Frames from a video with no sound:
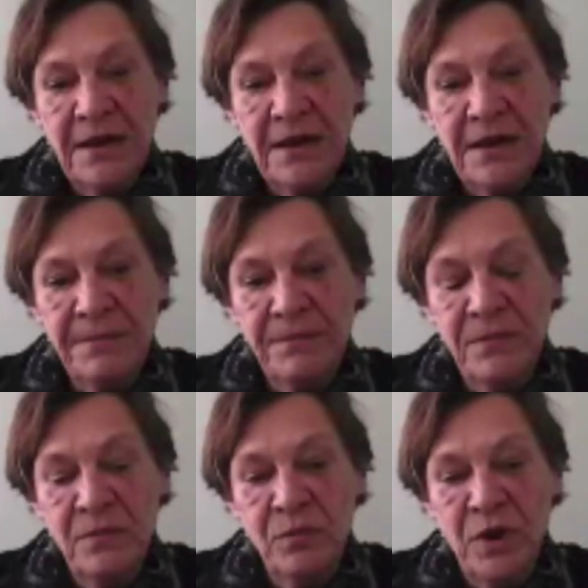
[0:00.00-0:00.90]

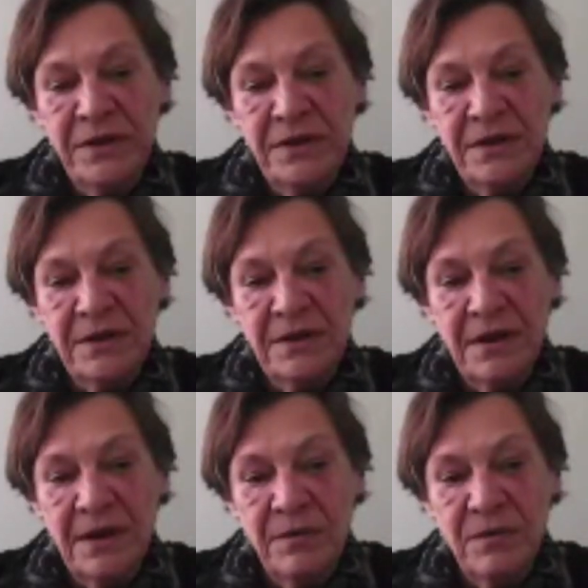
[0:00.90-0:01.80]
um, what
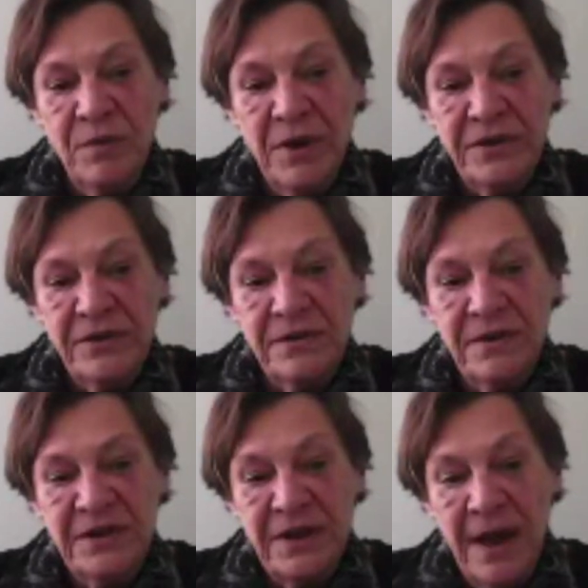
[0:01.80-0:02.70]
what
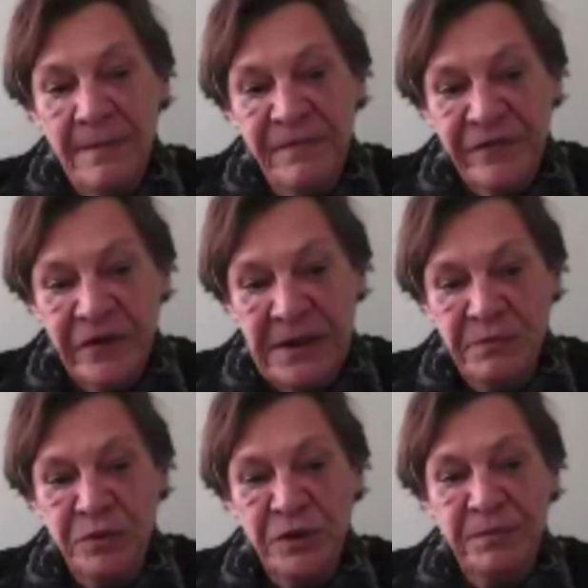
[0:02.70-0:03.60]
the time
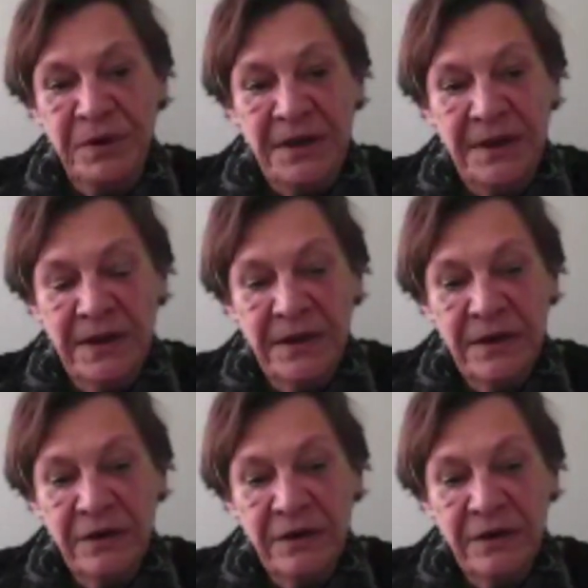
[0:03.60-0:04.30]
frame would be